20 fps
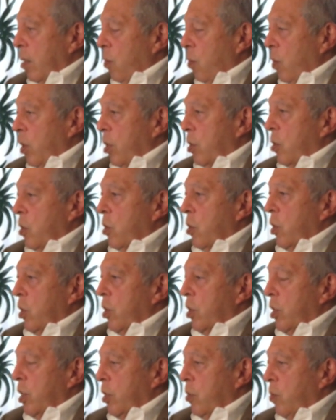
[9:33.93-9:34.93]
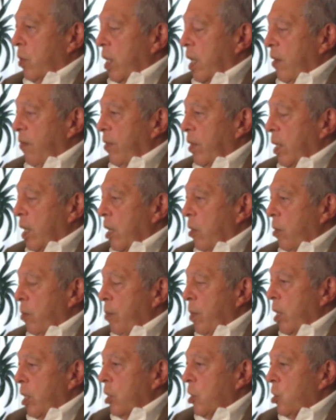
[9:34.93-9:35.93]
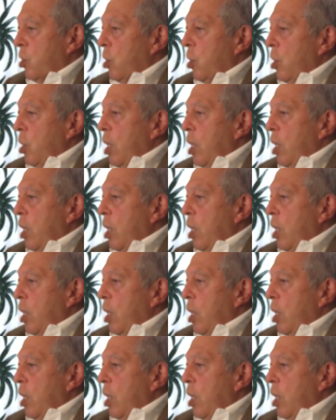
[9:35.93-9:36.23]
World Congress that we're having now in March,